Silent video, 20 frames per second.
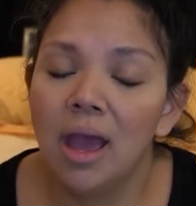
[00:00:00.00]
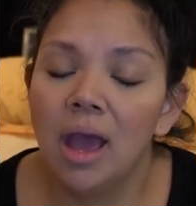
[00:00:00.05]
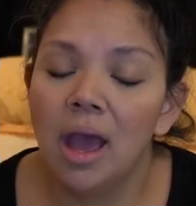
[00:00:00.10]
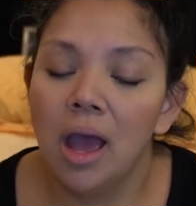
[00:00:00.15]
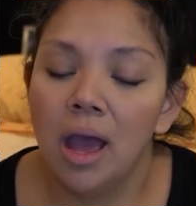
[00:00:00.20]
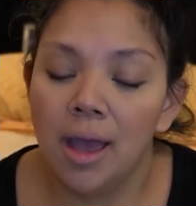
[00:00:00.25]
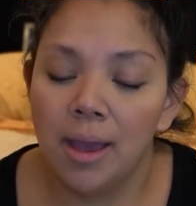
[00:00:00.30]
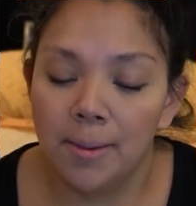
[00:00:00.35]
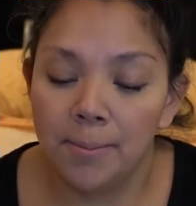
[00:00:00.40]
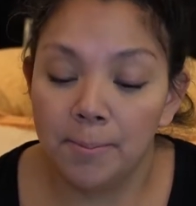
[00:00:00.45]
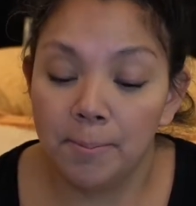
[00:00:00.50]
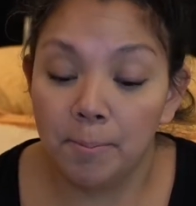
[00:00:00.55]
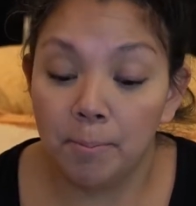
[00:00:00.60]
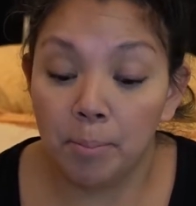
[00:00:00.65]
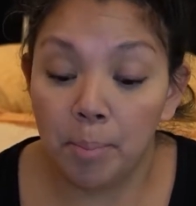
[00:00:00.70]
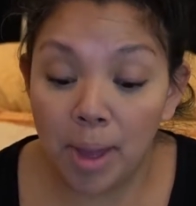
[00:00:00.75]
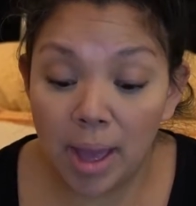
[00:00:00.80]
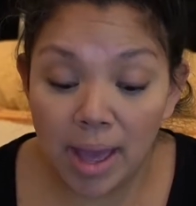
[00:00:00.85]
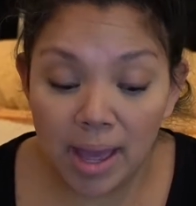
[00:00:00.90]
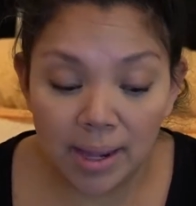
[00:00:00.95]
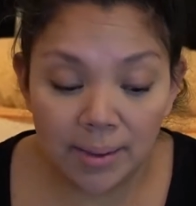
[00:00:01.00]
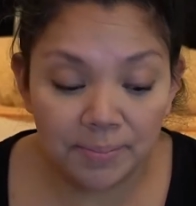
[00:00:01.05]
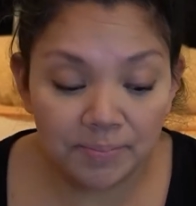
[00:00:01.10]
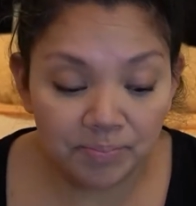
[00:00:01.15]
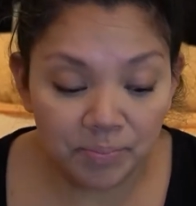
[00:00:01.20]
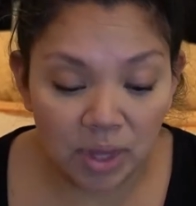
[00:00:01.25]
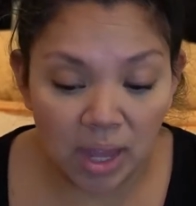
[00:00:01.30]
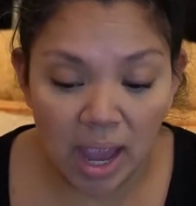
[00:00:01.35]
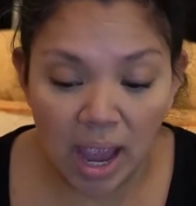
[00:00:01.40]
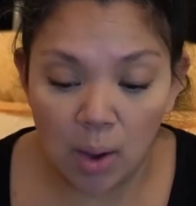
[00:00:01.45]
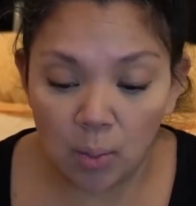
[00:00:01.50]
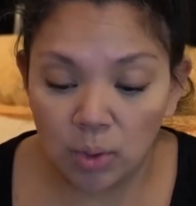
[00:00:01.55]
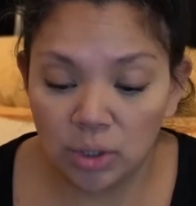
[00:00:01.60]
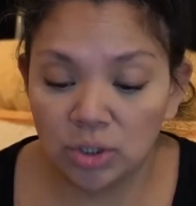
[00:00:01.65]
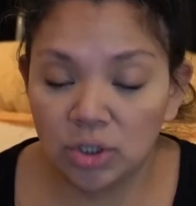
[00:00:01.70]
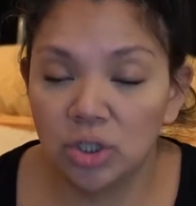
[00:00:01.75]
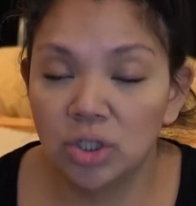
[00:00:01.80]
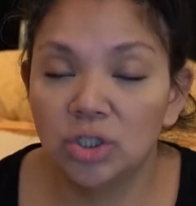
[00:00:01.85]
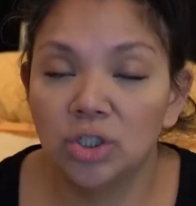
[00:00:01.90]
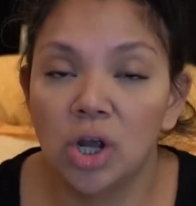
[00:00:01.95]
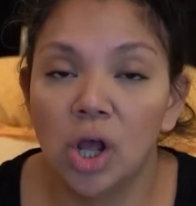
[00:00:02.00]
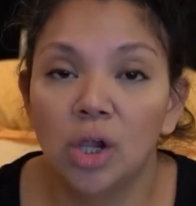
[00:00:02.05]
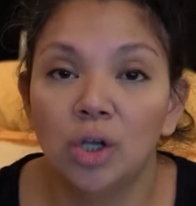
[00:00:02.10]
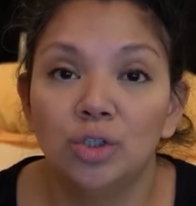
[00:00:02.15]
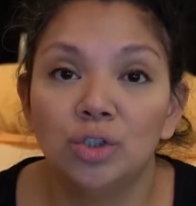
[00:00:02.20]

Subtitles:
But I went to the Dollar